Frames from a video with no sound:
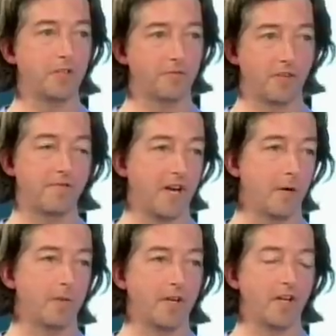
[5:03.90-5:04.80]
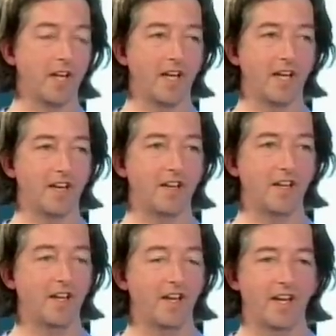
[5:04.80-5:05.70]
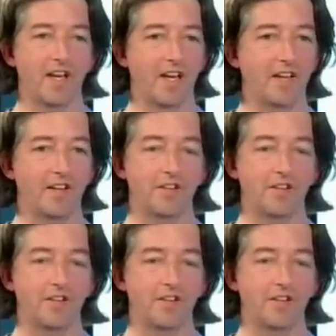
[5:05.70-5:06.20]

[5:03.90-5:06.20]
for the family, and then